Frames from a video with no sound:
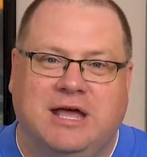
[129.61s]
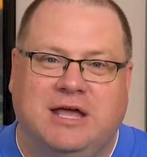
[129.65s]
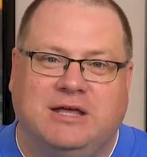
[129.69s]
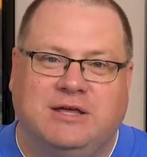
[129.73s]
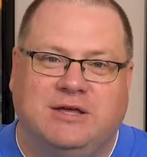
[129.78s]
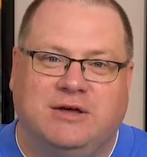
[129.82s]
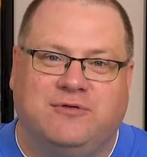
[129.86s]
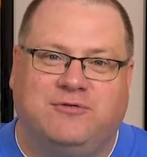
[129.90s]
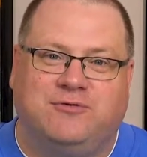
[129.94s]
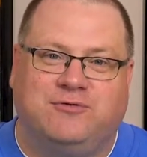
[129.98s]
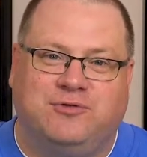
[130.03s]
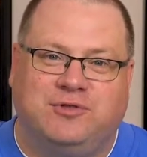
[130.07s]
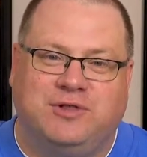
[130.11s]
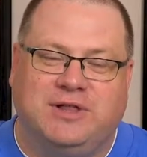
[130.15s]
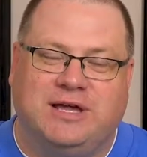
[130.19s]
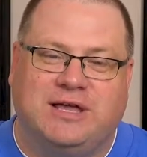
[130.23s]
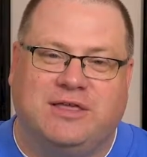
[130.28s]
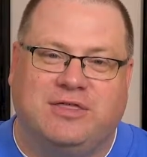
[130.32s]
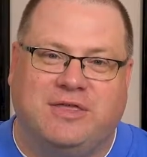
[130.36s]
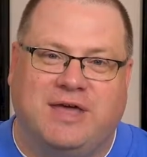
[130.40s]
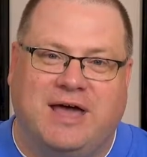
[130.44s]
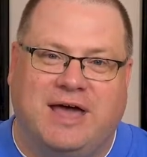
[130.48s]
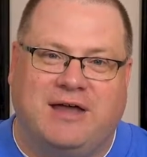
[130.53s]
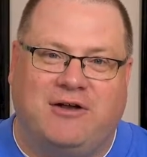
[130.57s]
you flick
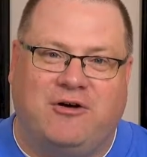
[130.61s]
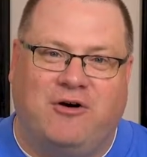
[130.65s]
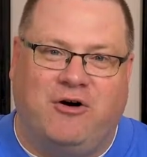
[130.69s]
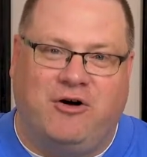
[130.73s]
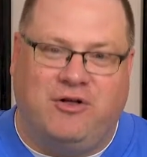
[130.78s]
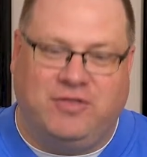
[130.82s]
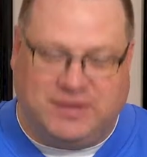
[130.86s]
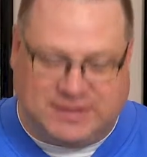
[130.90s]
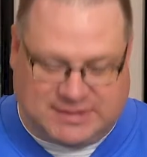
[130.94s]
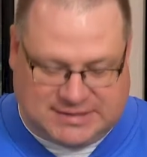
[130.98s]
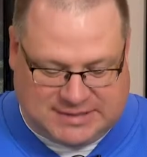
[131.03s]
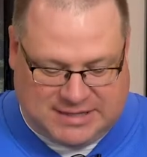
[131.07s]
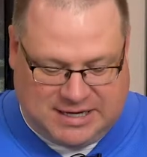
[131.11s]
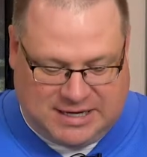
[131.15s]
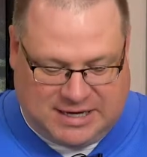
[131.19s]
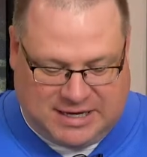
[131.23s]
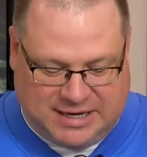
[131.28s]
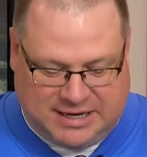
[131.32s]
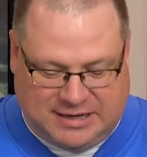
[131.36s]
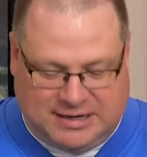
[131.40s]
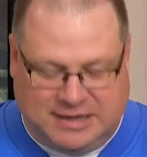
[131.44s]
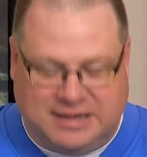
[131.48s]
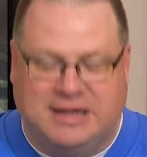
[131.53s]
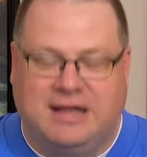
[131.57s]
that on the
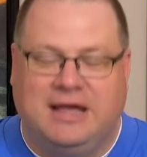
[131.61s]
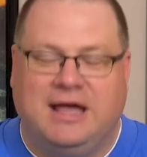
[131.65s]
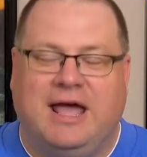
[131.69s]
side,